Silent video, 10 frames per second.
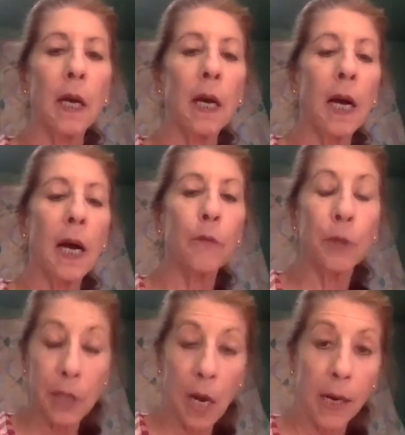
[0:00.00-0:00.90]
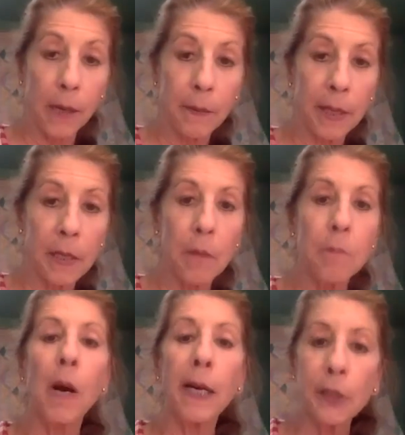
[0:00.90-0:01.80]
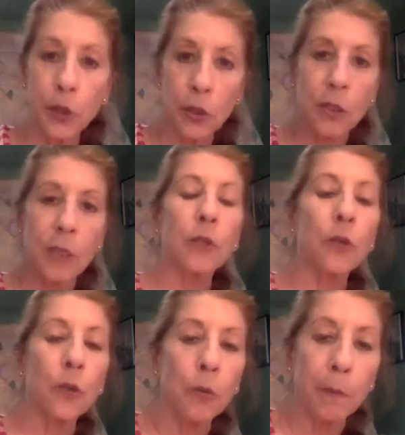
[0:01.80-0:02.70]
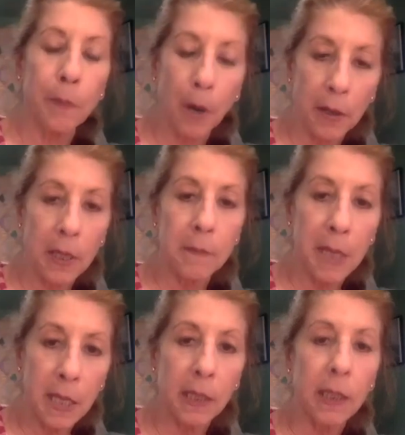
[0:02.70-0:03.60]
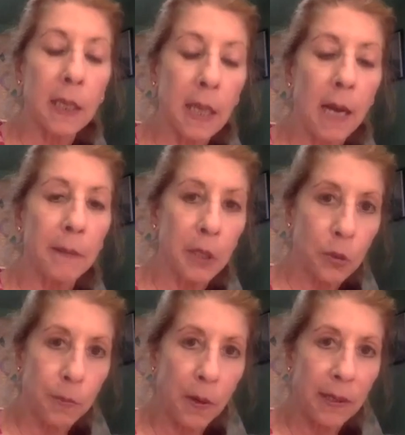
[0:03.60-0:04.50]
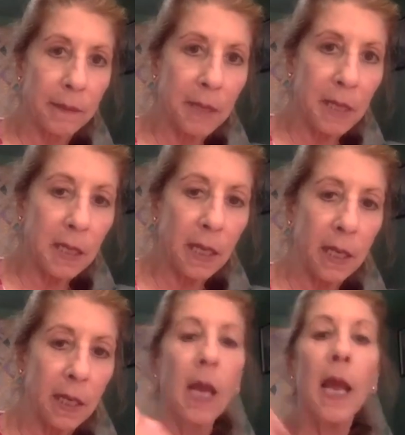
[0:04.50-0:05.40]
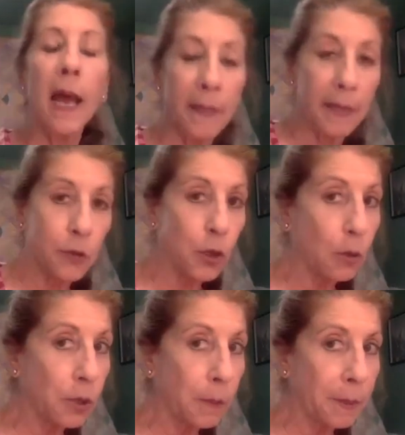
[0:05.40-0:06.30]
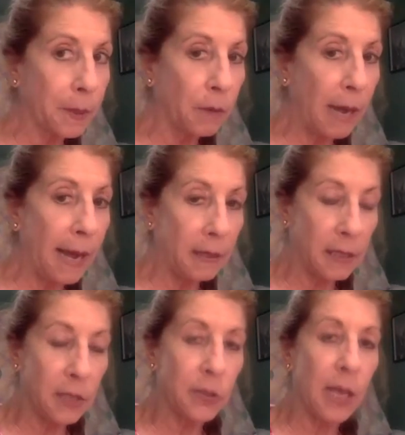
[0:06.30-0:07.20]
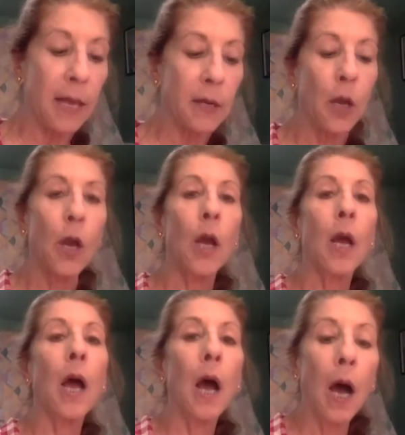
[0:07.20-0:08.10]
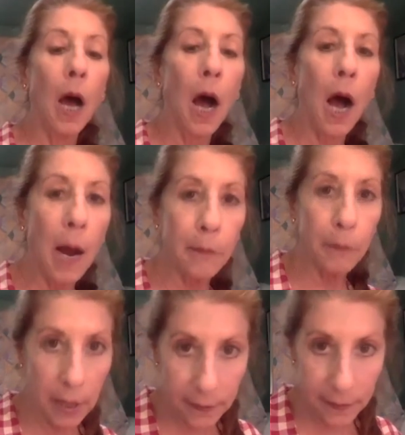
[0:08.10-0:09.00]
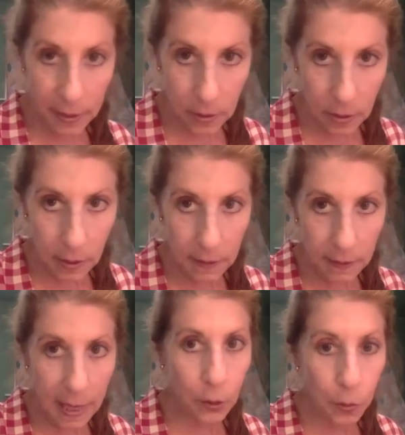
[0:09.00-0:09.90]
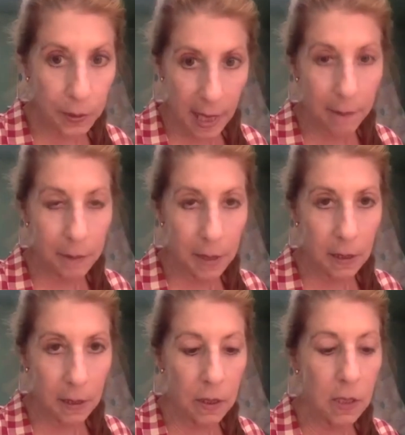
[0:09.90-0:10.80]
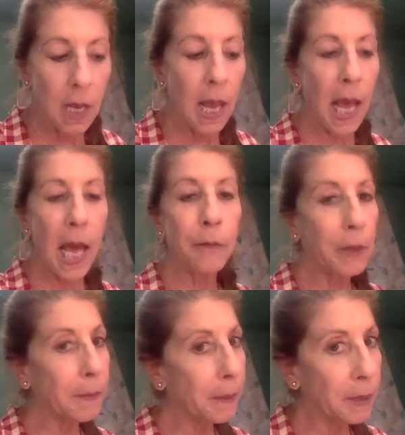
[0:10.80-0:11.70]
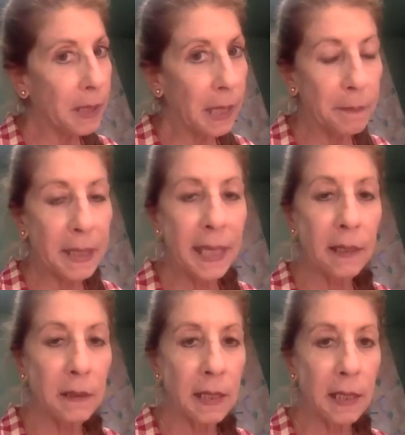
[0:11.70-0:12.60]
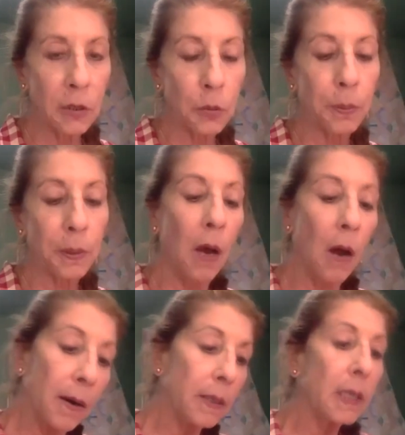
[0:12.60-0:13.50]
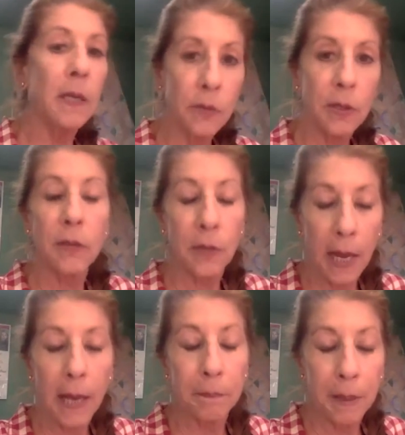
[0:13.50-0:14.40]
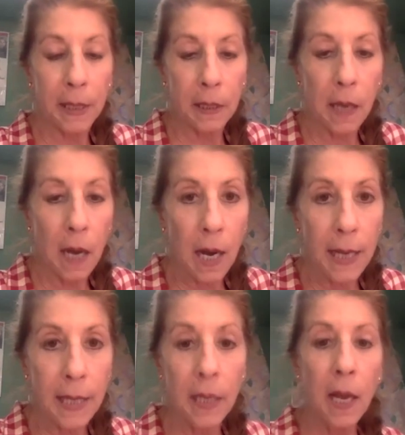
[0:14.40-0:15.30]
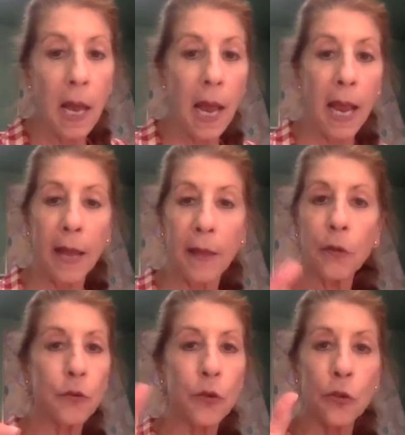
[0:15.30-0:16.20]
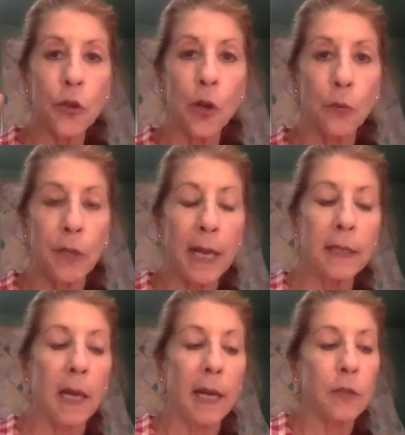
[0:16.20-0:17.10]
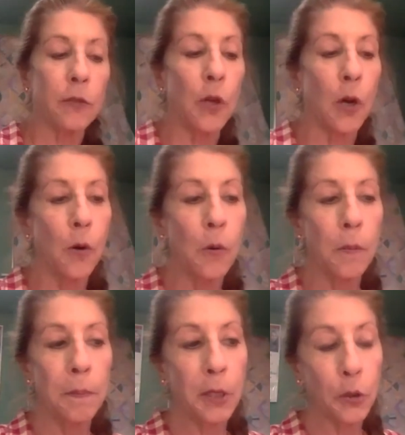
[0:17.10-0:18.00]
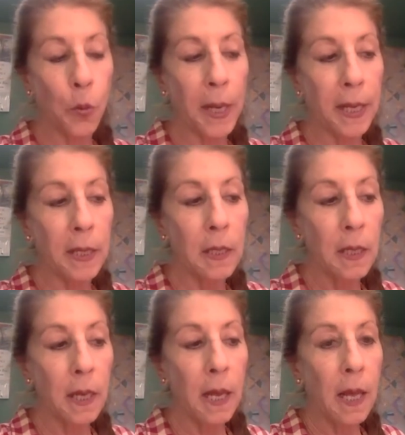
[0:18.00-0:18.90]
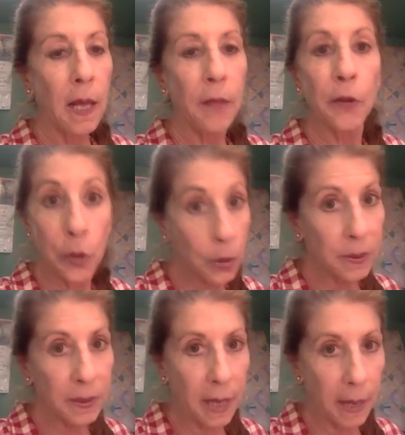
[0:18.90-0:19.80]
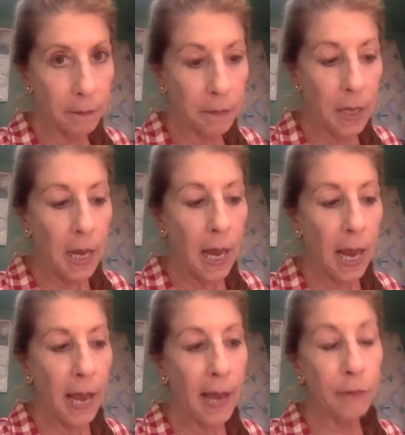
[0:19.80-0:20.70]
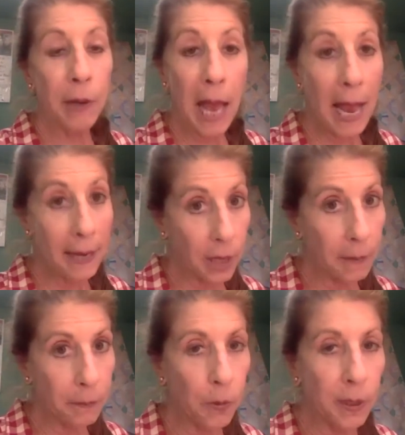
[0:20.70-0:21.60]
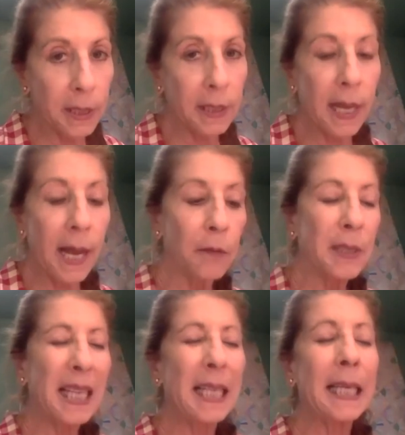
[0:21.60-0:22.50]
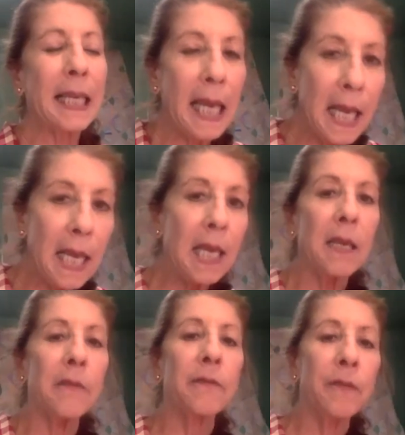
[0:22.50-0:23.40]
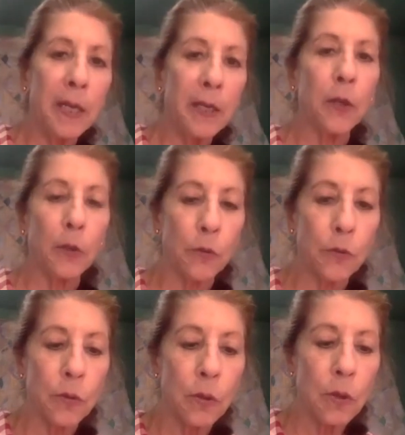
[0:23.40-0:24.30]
retirement, marches into a party meeting, a Communist Party meeting, and then shows up at a rally, said, I'm running this. That's what that means. And remember that Miguel Diaz-Balart is his handpicked guy, and there's just no daylight. So between the two of them, and as I pointed out, the key figures